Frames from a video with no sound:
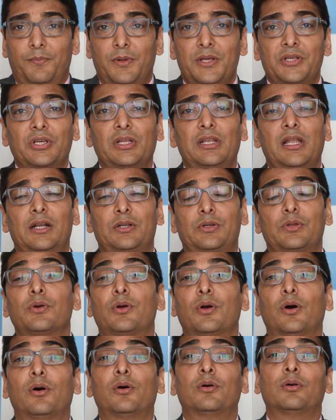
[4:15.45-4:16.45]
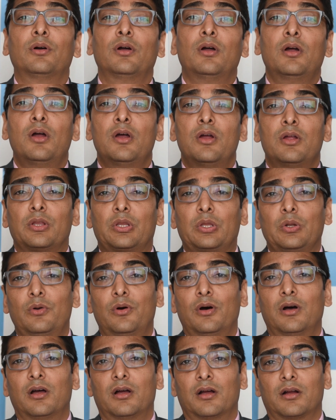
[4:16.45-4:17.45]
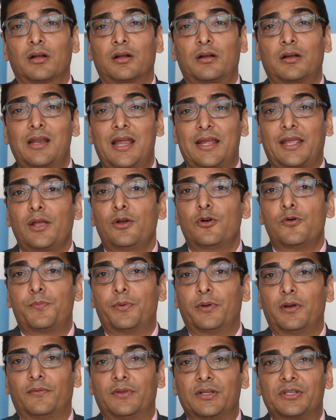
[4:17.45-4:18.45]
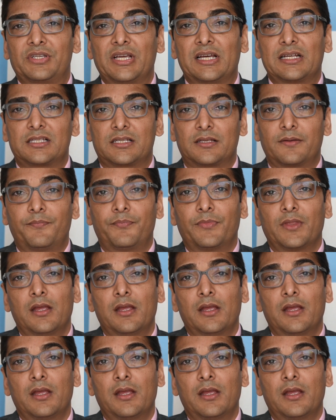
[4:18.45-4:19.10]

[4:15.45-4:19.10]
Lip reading: Patient had to go through a cracking open of the chest,